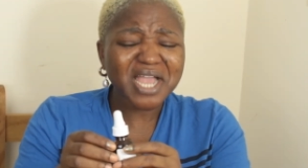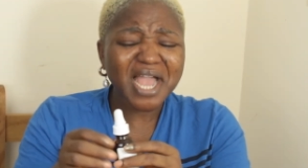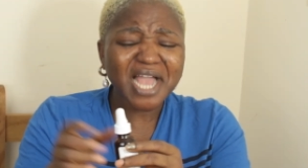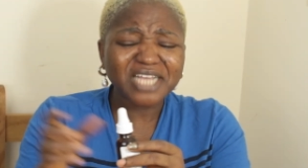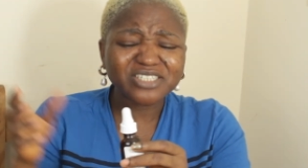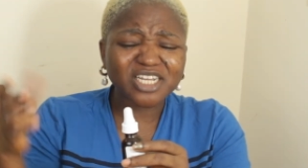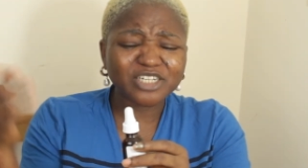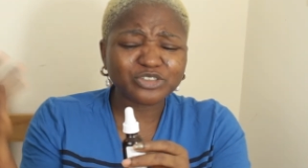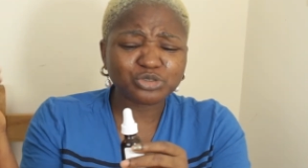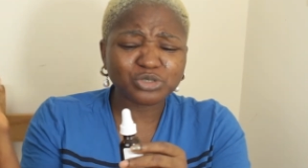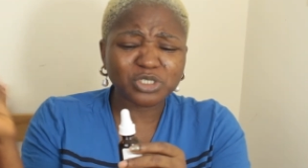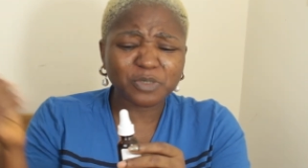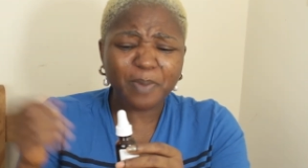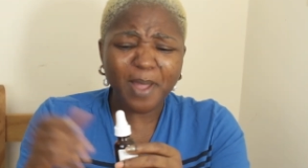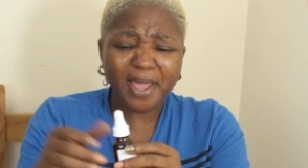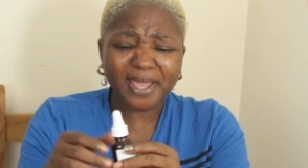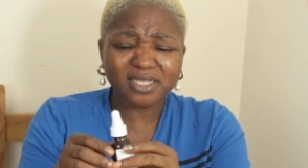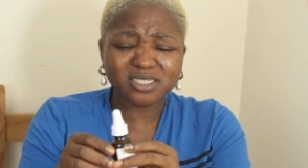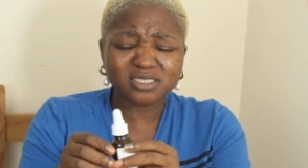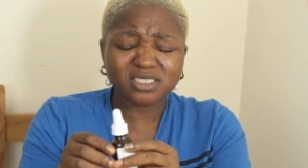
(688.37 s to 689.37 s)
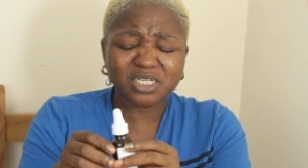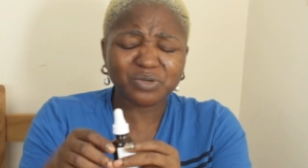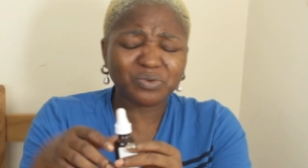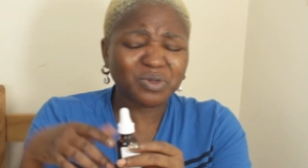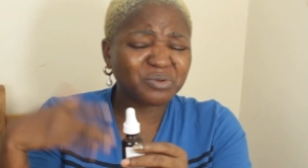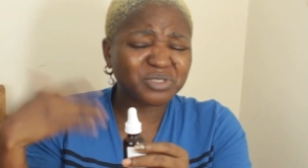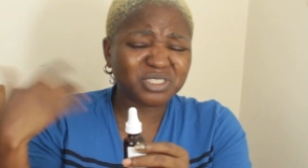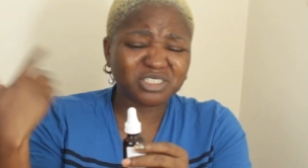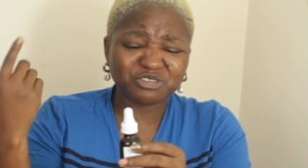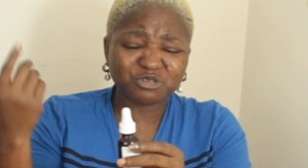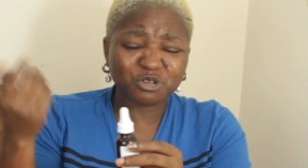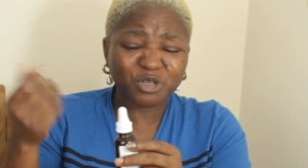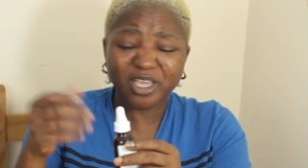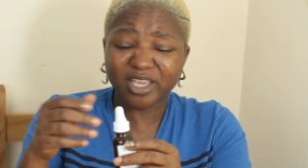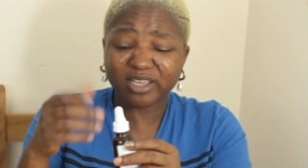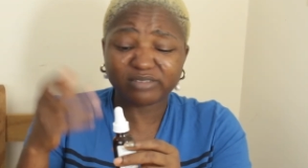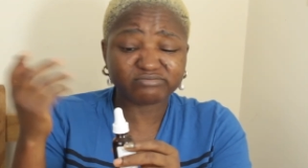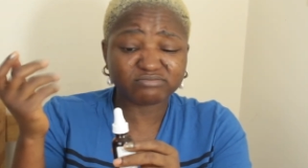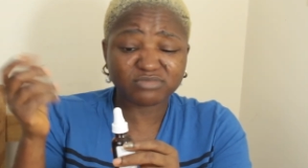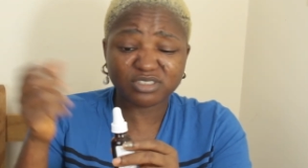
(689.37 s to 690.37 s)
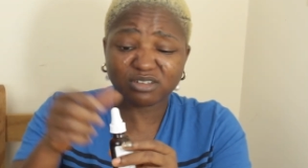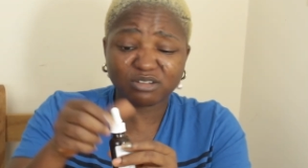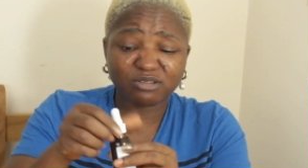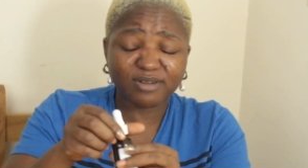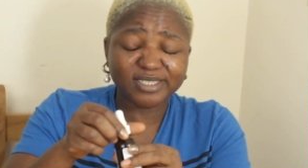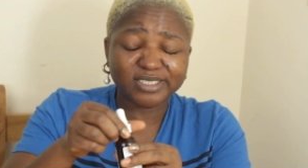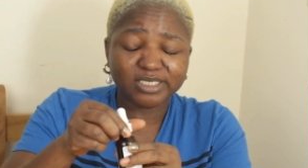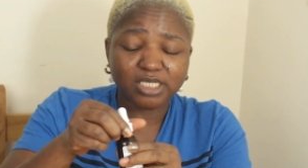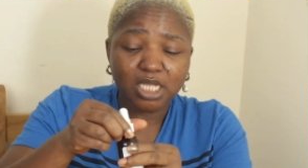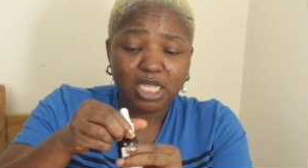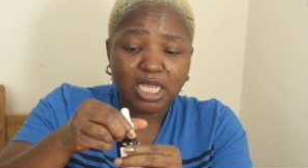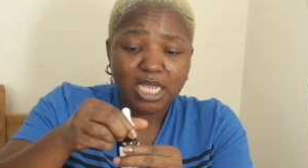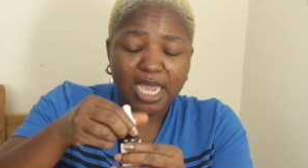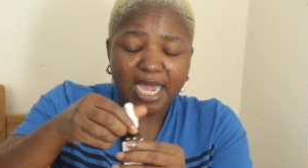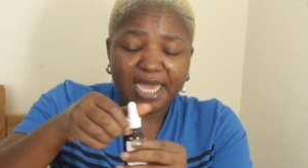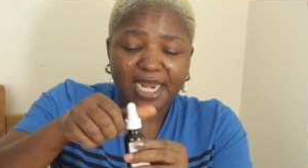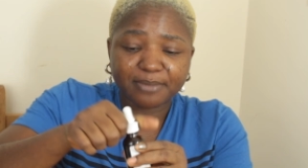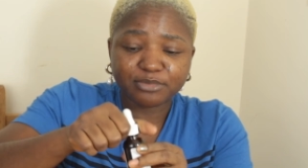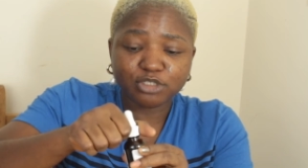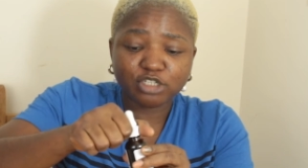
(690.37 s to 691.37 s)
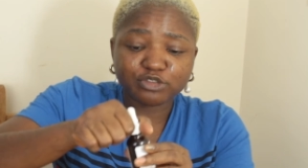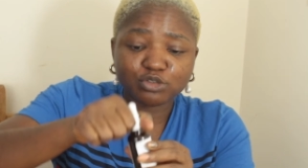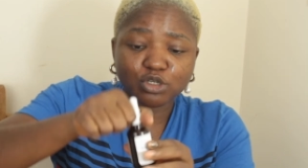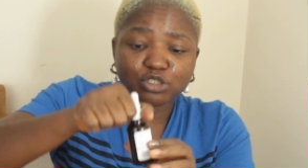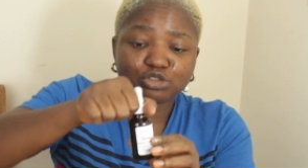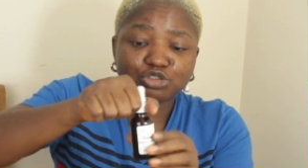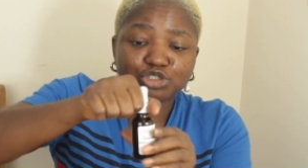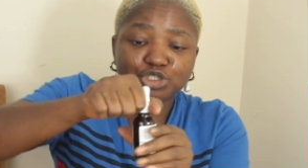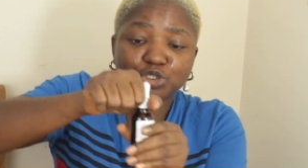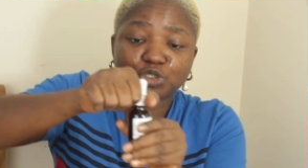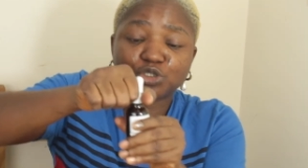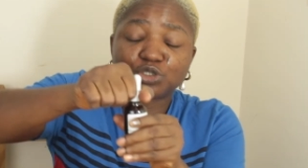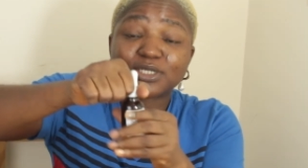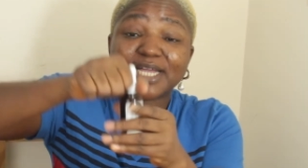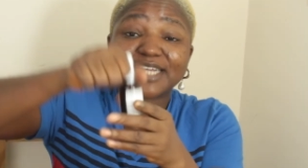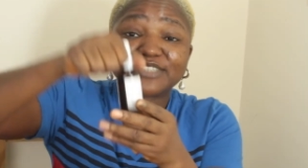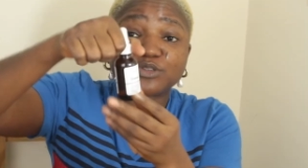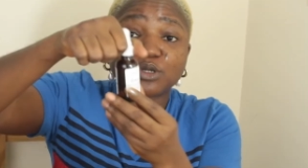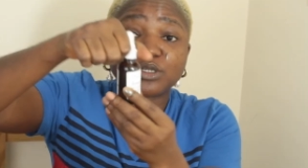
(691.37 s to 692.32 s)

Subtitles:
I shall throw the packaging away, which is okay, it's all right. And I'm just going to show you guys.